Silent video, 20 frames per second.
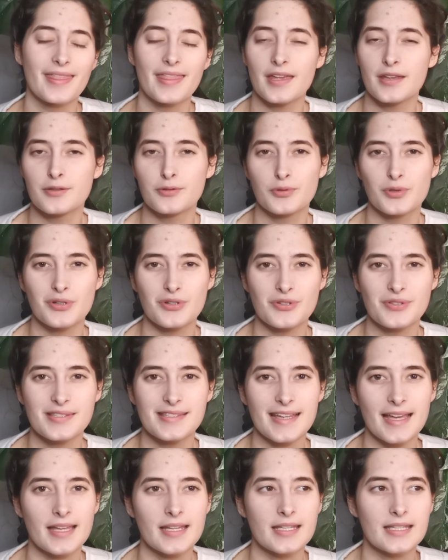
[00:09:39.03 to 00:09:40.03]
thin
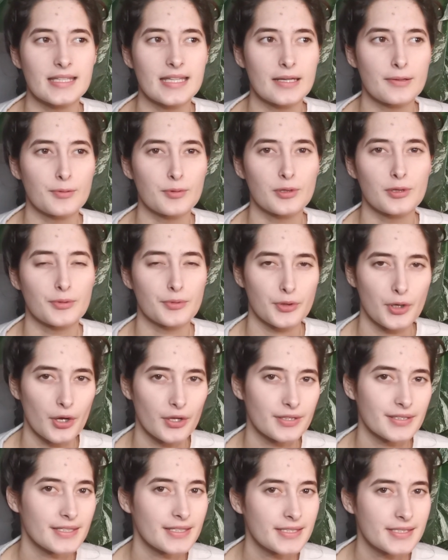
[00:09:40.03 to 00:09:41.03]
roots and they will
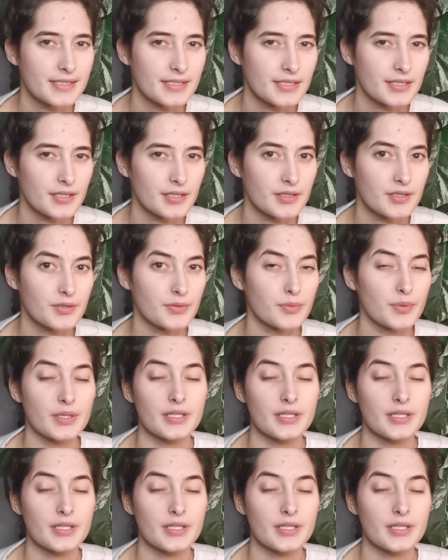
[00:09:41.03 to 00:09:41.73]
rot easier,